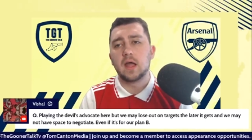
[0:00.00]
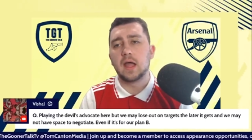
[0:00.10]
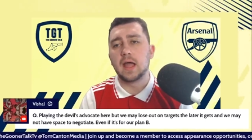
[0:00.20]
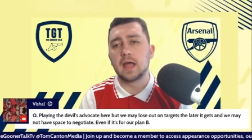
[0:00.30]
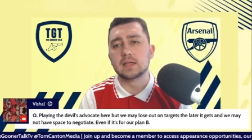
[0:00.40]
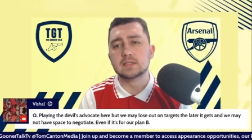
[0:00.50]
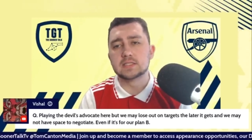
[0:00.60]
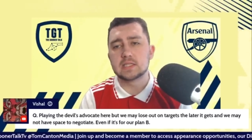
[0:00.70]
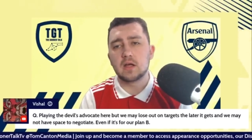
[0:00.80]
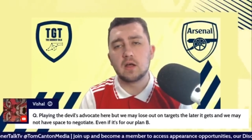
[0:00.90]

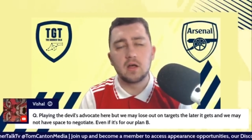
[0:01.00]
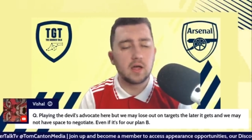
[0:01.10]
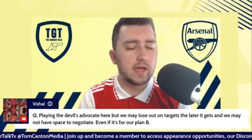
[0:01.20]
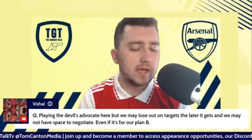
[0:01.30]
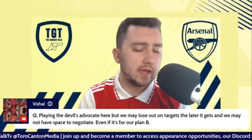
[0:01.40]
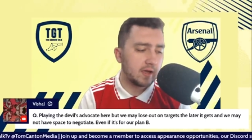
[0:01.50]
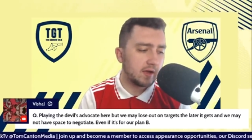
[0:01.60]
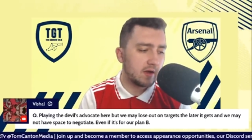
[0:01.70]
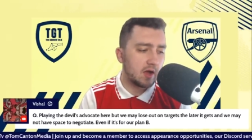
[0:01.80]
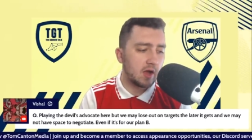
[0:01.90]
And I
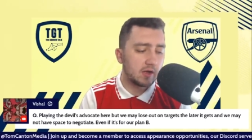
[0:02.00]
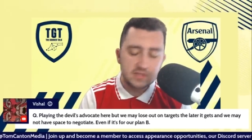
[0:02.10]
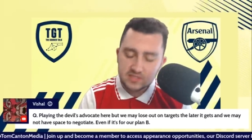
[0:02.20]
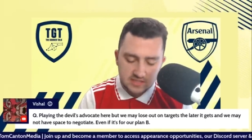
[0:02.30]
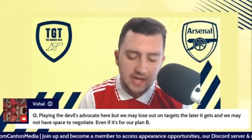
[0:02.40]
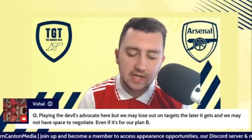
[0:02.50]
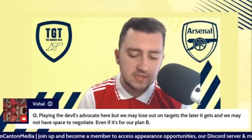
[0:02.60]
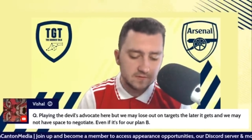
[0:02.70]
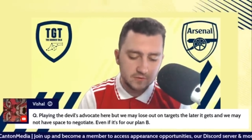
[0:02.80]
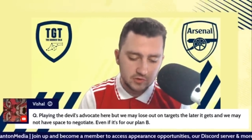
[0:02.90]
understands
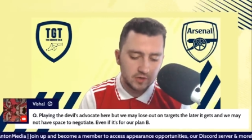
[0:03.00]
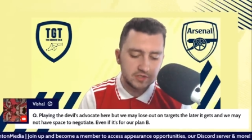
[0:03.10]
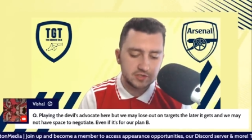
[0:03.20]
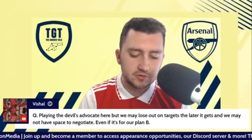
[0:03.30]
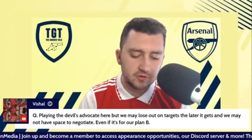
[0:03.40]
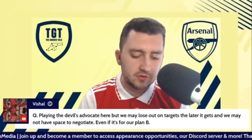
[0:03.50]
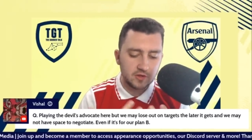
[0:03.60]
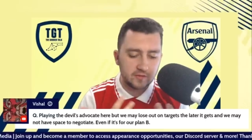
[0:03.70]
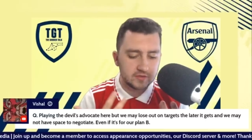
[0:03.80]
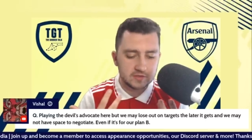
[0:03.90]
the frustration that
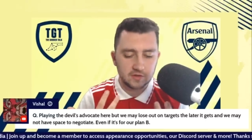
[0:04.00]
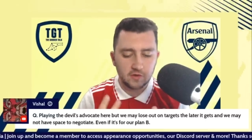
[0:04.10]
there is a,